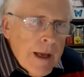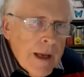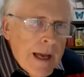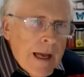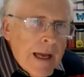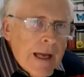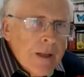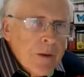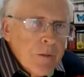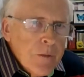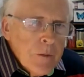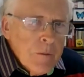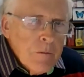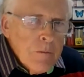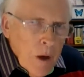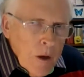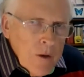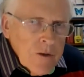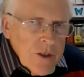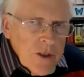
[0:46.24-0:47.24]
and
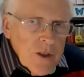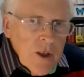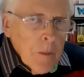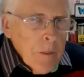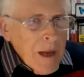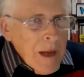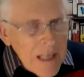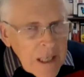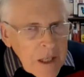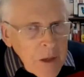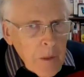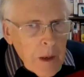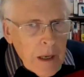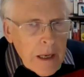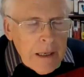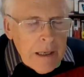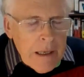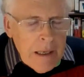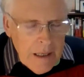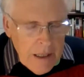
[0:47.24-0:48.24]
post it up
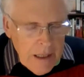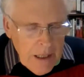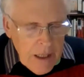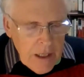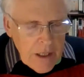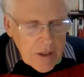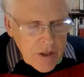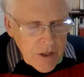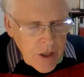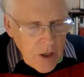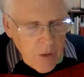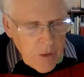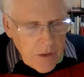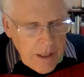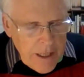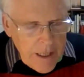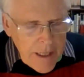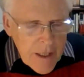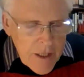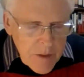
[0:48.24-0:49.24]
anyway. So
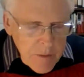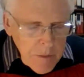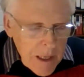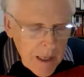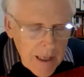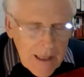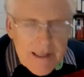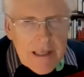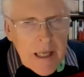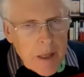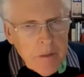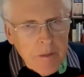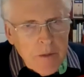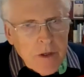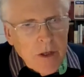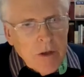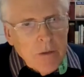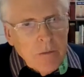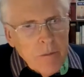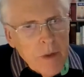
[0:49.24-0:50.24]
here's my
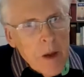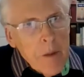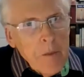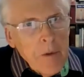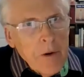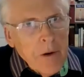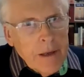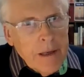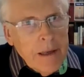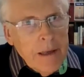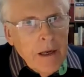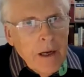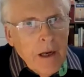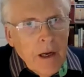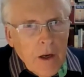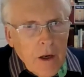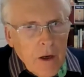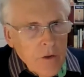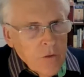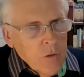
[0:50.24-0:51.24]
attempt at memory
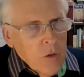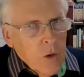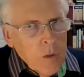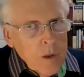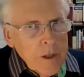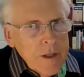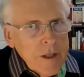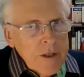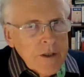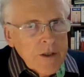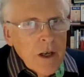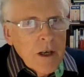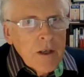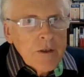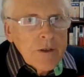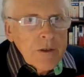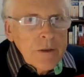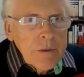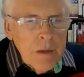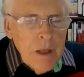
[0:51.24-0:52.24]
of what we
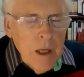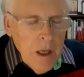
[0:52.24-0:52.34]
discussed.